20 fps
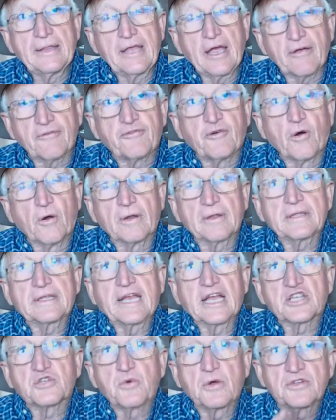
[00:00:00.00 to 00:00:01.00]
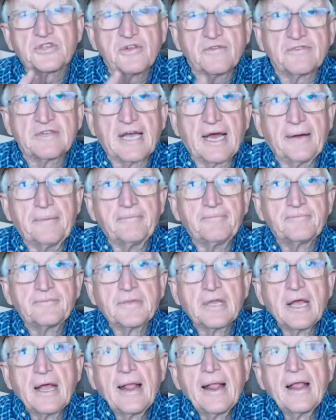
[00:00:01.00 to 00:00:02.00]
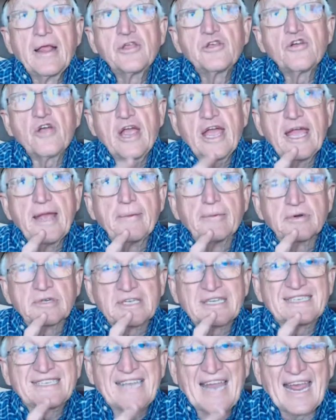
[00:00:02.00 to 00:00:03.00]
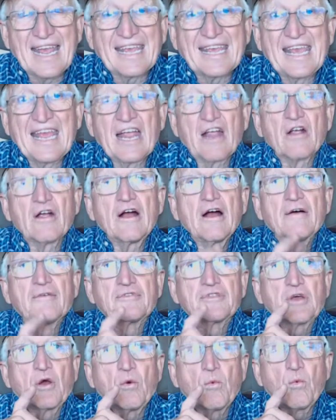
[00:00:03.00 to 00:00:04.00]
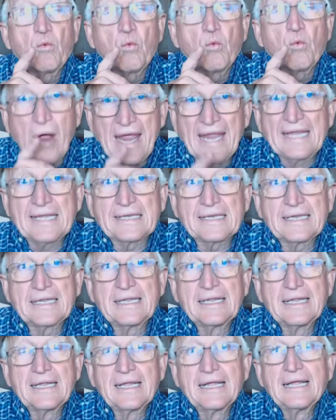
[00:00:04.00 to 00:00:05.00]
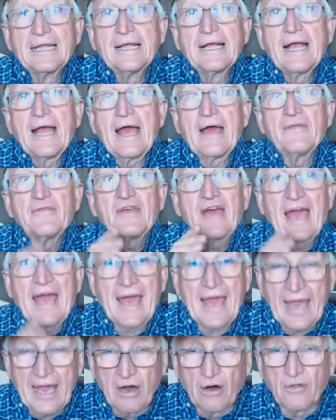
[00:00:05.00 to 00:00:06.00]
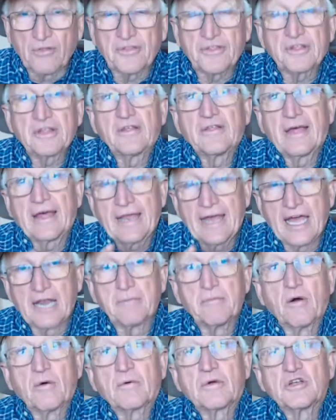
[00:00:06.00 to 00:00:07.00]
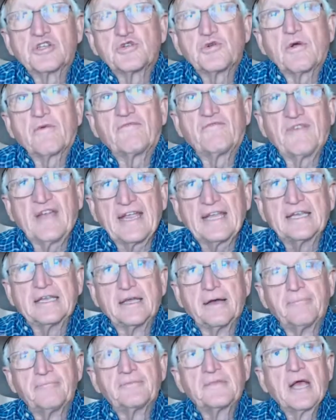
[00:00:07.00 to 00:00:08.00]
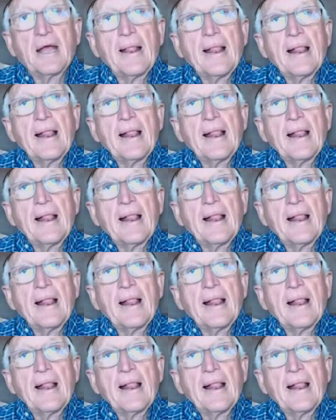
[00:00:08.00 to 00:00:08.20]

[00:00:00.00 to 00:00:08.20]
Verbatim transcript: Therefore, guess what you've done? You're able to take care of the weight and the health of that animal because you're feeding them